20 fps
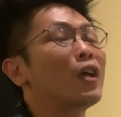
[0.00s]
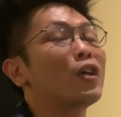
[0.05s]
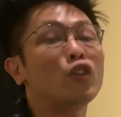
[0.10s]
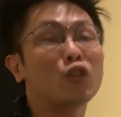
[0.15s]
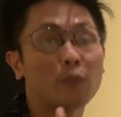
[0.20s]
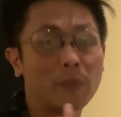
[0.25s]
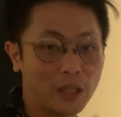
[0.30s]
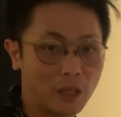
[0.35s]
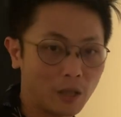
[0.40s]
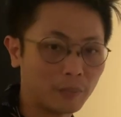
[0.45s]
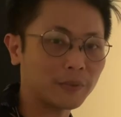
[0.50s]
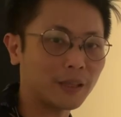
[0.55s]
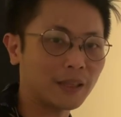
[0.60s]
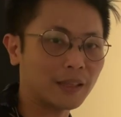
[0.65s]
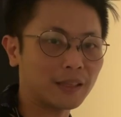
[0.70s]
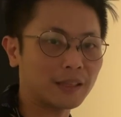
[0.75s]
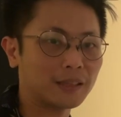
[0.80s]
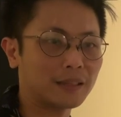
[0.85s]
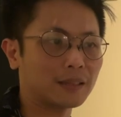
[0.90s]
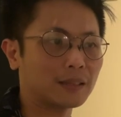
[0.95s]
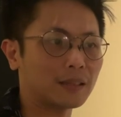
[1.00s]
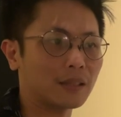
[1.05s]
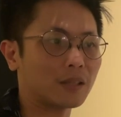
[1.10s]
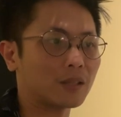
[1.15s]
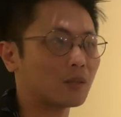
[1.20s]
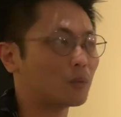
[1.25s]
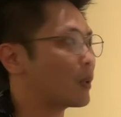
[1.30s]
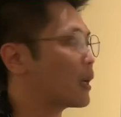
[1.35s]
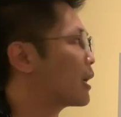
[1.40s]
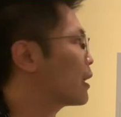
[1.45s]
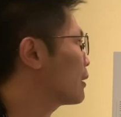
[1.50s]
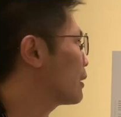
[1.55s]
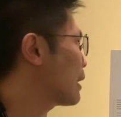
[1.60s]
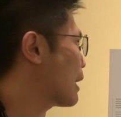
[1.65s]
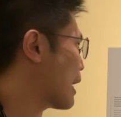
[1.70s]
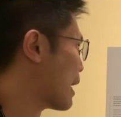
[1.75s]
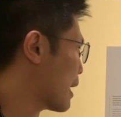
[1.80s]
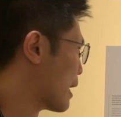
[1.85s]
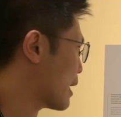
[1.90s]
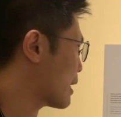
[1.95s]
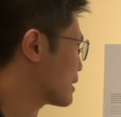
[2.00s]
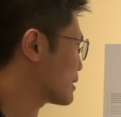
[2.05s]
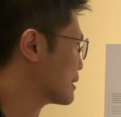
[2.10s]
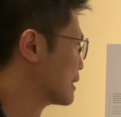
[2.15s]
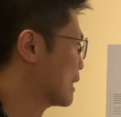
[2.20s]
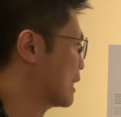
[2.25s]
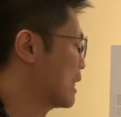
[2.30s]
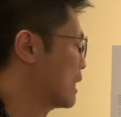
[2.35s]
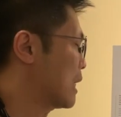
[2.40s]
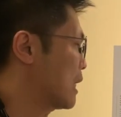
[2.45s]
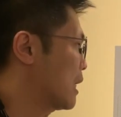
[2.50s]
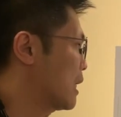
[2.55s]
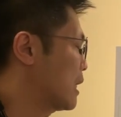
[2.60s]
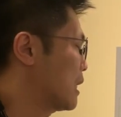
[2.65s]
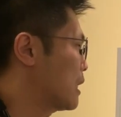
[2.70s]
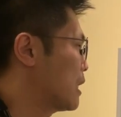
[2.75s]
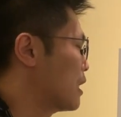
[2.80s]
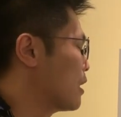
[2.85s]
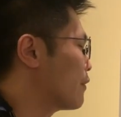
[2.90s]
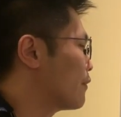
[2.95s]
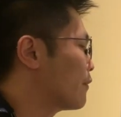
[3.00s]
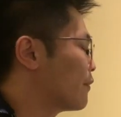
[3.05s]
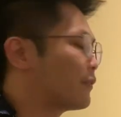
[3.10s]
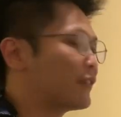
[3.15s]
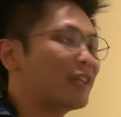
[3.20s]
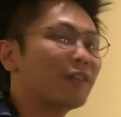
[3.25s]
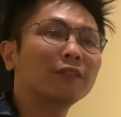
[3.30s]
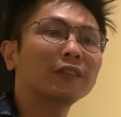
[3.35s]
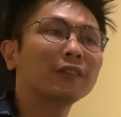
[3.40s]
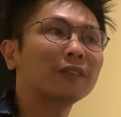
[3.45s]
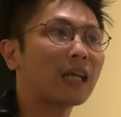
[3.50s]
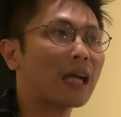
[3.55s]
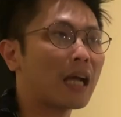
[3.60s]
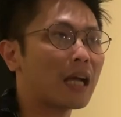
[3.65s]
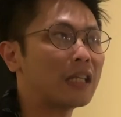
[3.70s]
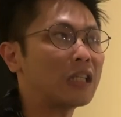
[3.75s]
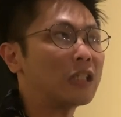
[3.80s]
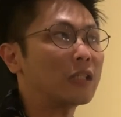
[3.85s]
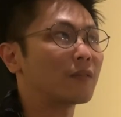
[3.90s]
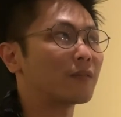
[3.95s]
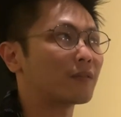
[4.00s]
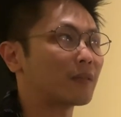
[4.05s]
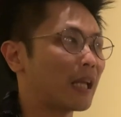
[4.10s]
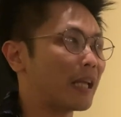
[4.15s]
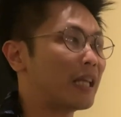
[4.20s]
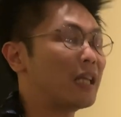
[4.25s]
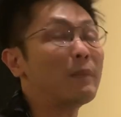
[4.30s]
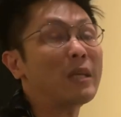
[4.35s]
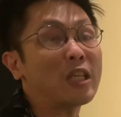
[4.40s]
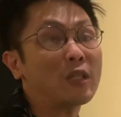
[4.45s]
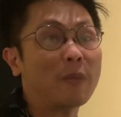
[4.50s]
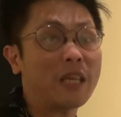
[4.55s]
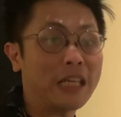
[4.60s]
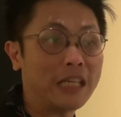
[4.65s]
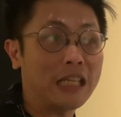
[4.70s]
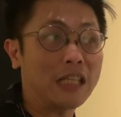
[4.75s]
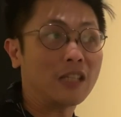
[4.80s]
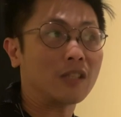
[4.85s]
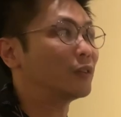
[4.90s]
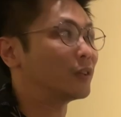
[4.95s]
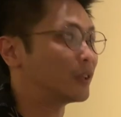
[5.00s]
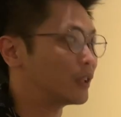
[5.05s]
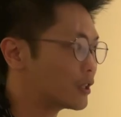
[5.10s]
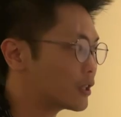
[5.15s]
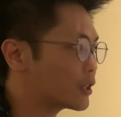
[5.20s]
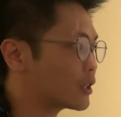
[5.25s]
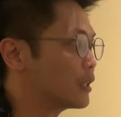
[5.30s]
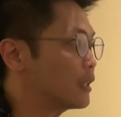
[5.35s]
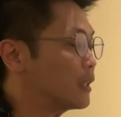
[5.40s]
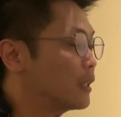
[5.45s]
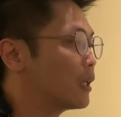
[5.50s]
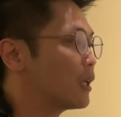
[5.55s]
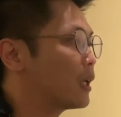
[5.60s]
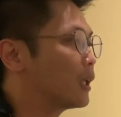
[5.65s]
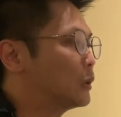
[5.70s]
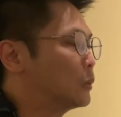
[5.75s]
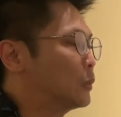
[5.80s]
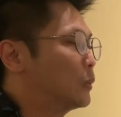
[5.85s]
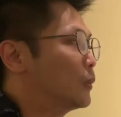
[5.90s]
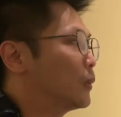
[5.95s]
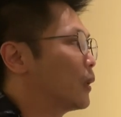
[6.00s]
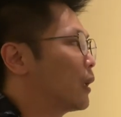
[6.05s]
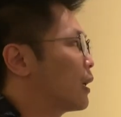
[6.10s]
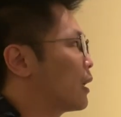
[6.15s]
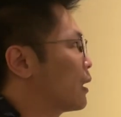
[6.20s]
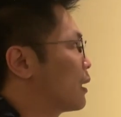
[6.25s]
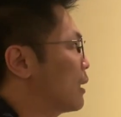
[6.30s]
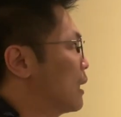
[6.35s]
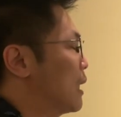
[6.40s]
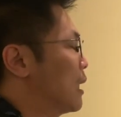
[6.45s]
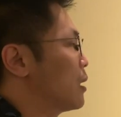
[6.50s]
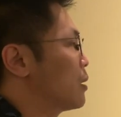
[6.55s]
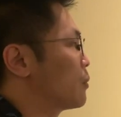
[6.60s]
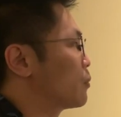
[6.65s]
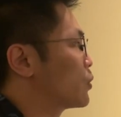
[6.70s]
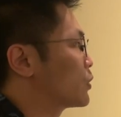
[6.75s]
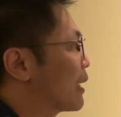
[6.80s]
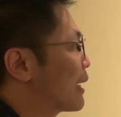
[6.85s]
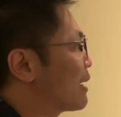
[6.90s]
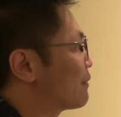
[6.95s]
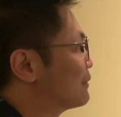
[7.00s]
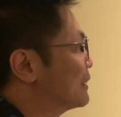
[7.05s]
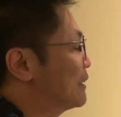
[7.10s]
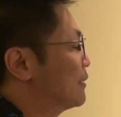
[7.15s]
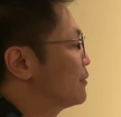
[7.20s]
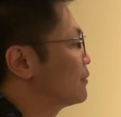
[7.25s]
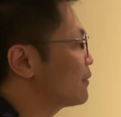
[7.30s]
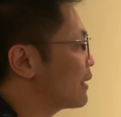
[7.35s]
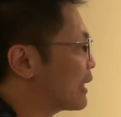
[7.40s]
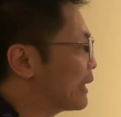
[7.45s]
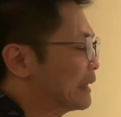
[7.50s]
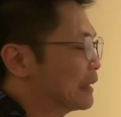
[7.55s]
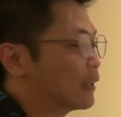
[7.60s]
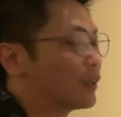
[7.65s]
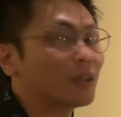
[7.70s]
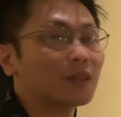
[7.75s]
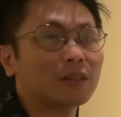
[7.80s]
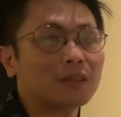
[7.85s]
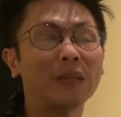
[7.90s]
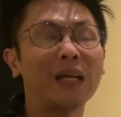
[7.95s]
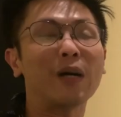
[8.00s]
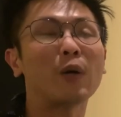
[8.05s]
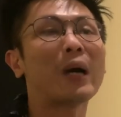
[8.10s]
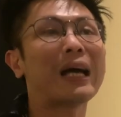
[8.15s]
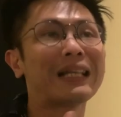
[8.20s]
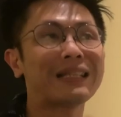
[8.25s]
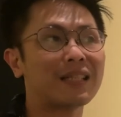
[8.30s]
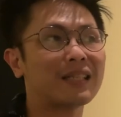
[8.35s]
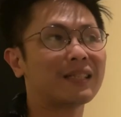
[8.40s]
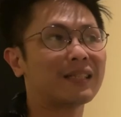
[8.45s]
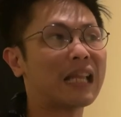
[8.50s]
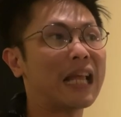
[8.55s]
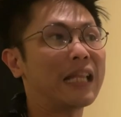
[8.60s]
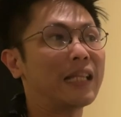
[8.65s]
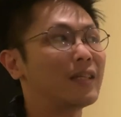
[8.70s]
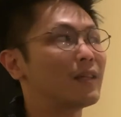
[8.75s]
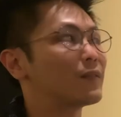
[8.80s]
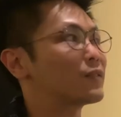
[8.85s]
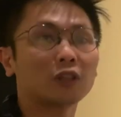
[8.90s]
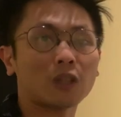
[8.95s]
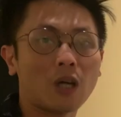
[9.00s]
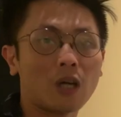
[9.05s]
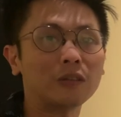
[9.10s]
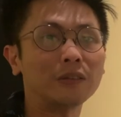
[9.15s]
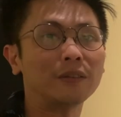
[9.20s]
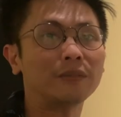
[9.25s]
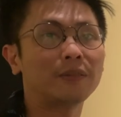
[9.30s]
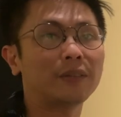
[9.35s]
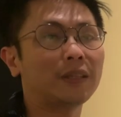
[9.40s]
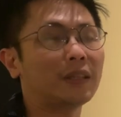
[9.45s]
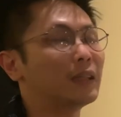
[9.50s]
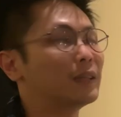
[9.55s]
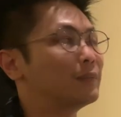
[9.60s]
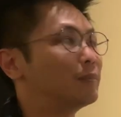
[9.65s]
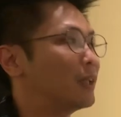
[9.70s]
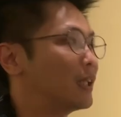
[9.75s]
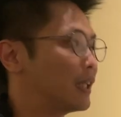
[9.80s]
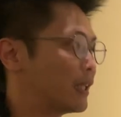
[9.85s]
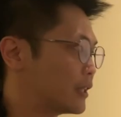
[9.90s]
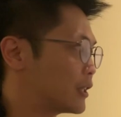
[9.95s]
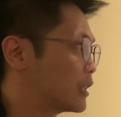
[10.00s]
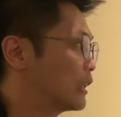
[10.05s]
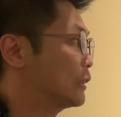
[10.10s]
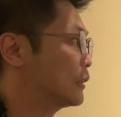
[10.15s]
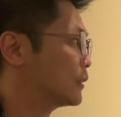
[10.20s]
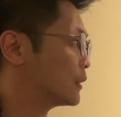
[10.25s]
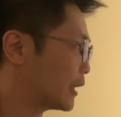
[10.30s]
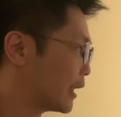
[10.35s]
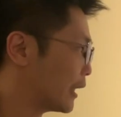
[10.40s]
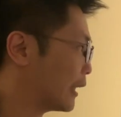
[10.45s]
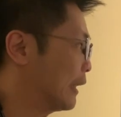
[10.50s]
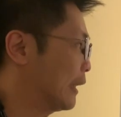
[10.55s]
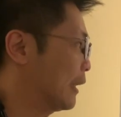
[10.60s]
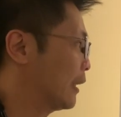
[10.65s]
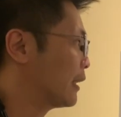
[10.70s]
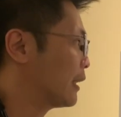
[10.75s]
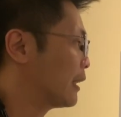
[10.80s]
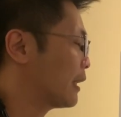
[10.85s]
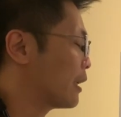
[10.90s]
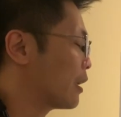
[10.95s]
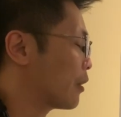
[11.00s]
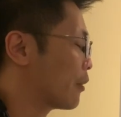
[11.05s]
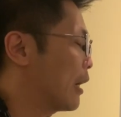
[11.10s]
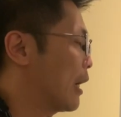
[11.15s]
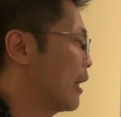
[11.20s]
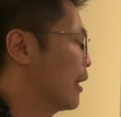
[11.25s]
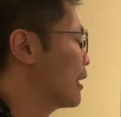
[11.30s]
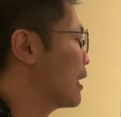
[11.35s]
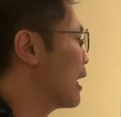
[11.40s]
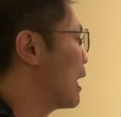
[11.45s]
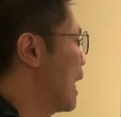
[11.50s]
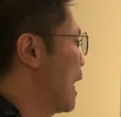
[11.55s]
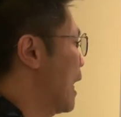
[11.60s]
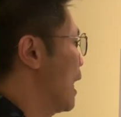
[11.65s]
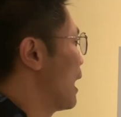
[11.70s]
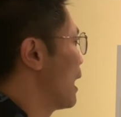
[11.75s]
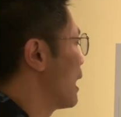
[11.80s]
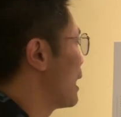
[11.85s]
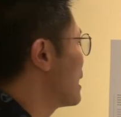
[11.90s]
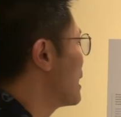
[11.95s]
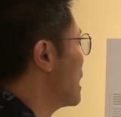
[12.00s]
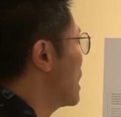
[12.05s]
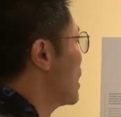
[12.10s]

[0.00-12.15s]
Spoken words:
human optics, as well as different kinds of like image making tradition, would have an effect on our understanding of photography in Malaysia today, right?